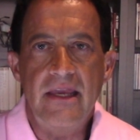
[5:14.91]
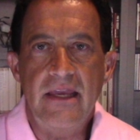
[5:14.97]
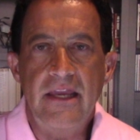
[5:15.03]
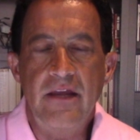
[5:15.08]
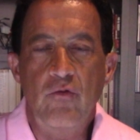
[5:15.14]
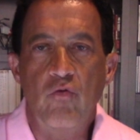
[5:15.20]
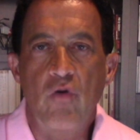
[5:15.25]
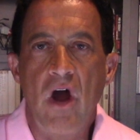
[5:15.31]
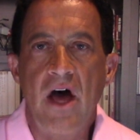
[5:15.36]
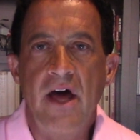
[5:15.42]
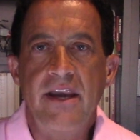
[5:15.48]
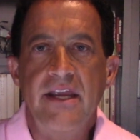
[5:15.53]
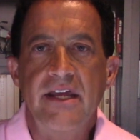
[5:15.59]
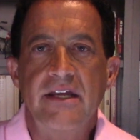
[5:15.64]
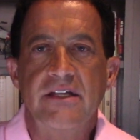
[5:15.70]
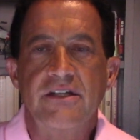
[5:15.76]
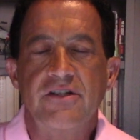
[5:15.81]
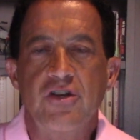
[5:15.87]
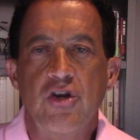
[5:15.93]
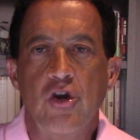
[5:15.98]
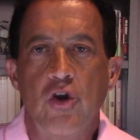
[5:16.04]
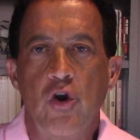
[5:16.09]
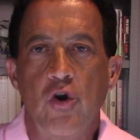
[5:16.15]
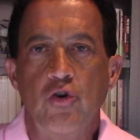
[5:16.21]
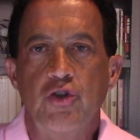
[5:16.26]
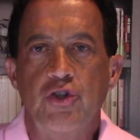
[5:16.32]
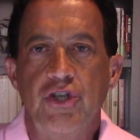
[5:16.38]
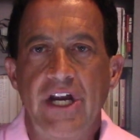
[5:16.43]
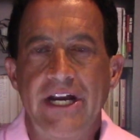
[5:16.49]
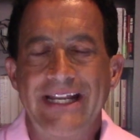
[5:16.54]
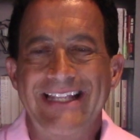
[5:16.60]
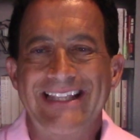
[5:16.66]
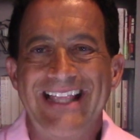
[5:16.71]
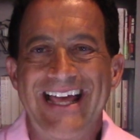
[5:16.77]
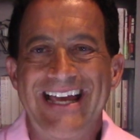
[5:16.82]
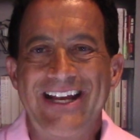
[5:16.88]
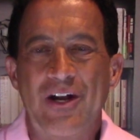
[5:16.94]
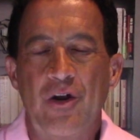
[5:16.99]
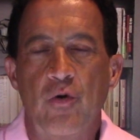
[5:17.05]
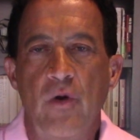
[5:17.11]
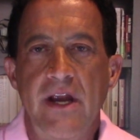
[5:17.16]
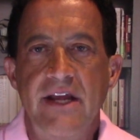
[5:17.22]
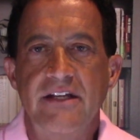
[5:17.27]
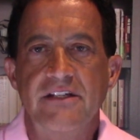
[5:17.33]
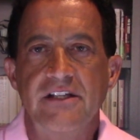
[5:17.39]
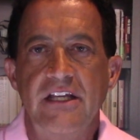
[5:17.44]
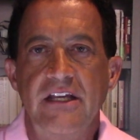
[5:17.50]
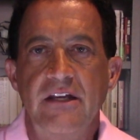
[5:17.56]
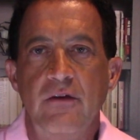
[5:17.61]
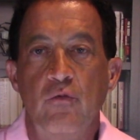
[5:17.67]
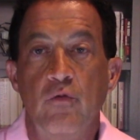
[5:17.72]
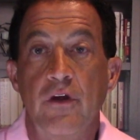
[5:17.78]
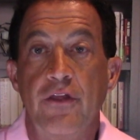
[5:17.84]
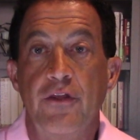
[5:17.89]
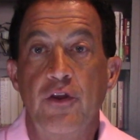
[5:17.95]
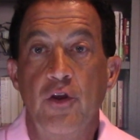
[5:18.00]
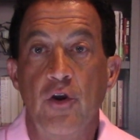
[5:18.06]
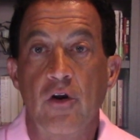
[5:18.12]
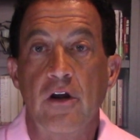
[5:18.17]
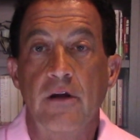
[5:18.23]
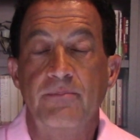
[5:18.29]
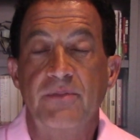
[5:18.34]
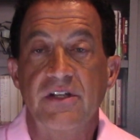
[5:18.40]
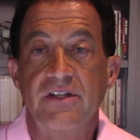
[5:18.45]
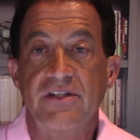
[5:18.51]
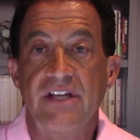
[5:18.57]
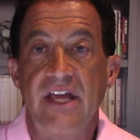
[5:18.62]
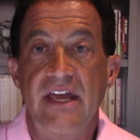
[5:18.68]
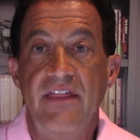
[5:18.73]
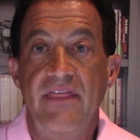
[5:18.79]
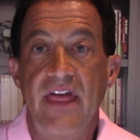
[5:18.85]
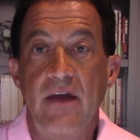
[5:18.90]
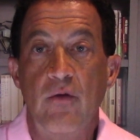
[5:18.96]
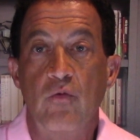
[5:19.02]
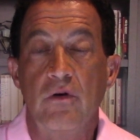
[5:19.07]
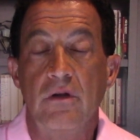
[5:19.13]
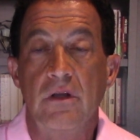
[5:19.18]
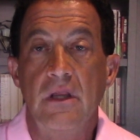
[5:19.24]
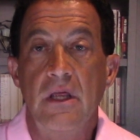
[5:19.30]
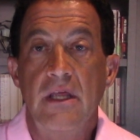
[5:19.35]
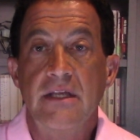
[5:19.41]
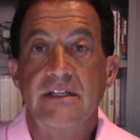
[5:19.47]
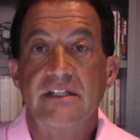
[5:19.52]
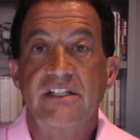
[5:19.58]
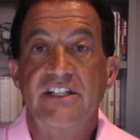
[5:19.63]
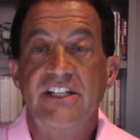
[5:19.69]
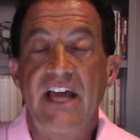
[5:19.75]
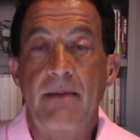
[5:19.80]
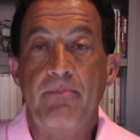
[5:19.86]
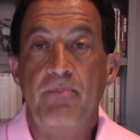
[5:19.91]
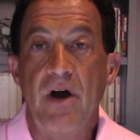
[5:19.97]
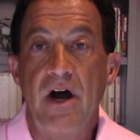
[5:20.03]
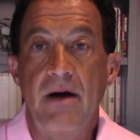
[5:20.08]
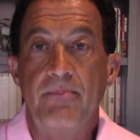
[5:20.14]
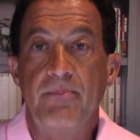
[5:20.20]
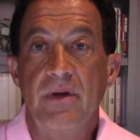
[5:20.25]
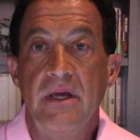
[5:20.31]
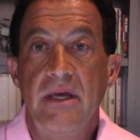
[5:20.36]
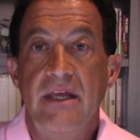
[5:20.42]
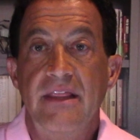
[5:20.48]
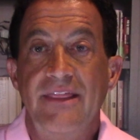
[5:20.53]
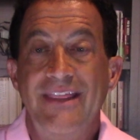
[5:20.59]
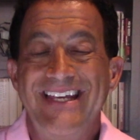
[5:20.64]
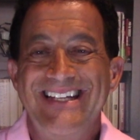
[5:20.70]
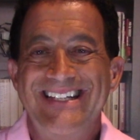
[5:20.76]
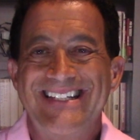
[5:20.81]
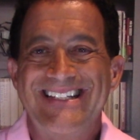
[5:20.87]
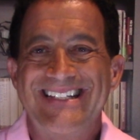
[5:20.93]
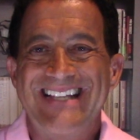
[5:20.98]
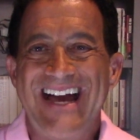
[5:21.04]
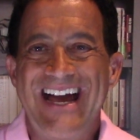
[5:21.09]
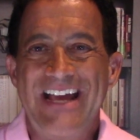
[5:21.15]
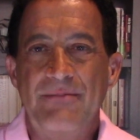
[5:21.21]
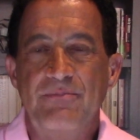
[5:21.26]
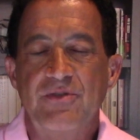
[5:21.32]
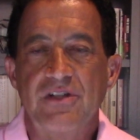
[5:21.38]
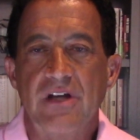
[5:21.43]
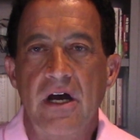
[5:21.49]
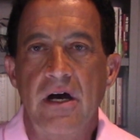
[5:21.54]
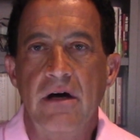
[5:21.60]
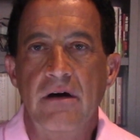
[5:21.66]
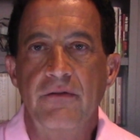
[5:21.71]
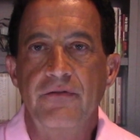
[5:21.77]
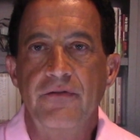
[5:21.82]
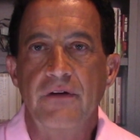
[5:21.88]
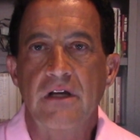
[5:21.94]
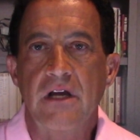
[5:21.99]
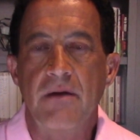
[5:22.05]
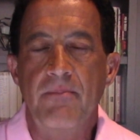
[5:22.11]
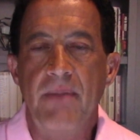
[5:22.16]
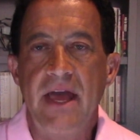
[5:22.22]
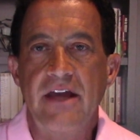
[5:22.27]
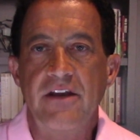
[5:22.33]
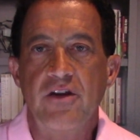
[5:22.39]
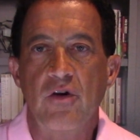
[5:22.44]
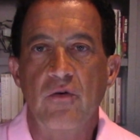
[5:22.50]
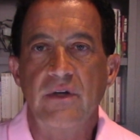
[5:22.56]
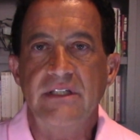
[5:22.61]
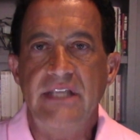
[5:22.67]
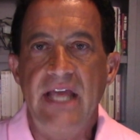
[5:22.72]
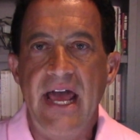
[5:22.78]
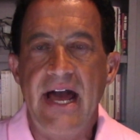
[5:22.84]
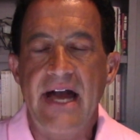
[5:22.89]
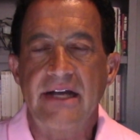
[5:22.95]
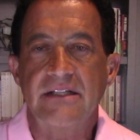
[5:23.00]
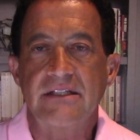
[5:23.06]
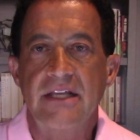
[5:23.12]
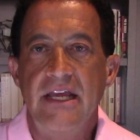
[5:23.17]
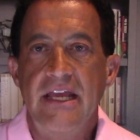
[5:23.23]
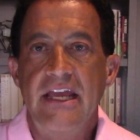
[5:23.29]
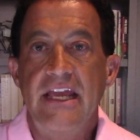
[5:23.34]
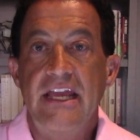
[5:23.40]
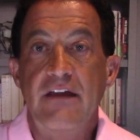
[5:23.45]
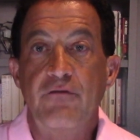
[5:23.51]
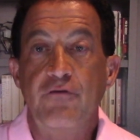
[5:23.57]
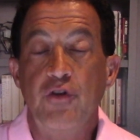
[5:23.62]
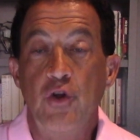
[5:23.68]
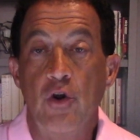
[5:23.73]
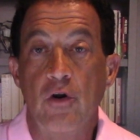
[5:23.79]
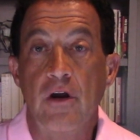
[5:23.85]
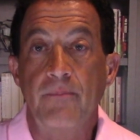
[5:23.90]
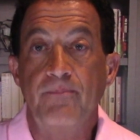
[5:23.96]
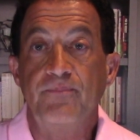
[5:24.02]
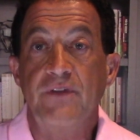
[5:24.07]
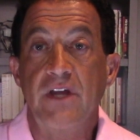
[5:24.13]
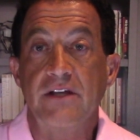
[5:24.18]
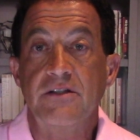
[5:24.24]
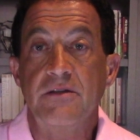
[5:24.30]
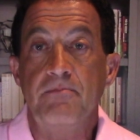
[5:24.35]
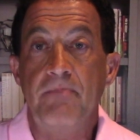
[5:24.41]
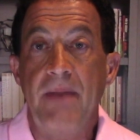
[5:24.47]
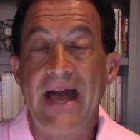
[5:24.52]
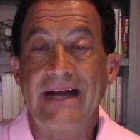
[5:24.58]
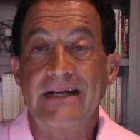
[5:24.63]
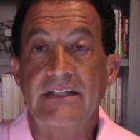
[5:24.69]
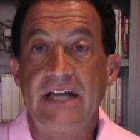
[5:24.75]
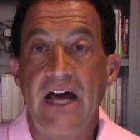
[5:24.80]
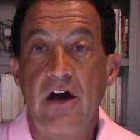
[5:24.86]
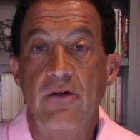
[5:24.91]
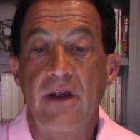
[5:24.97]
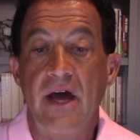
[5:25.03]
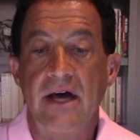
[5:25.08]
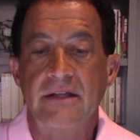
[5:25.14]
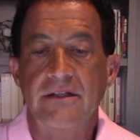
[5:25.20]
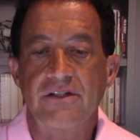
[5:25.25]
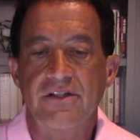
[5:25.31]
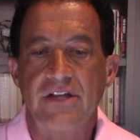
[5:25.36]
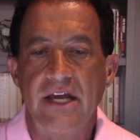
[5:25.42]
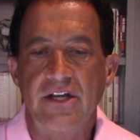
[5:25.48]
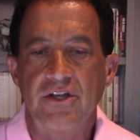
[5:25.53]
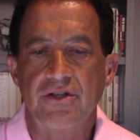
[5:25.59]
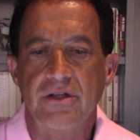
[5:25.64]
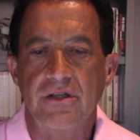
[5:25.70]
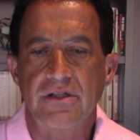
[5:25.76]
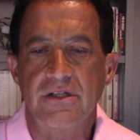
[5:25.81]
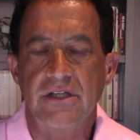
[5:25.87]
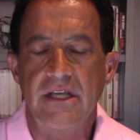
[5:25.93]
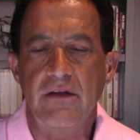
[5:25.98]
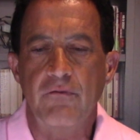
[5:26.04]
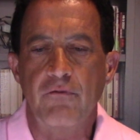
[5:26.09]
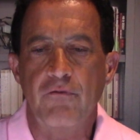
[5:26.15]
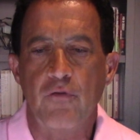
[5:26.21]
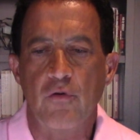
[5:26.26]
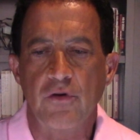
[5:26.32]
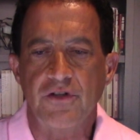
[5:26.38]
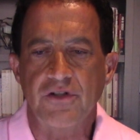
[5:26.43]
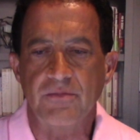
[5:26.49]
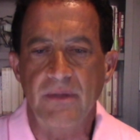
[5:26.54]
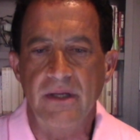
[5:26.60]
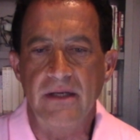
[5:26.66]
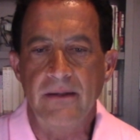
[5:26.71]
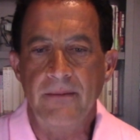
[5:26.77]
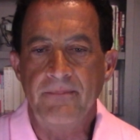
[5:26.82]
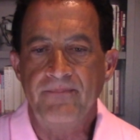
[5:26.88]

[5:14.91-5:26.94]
Iran is negotiating like crazy with Europe to say they will step up these types of commando attacks if Europe doesn't back down on sanctions enforcement.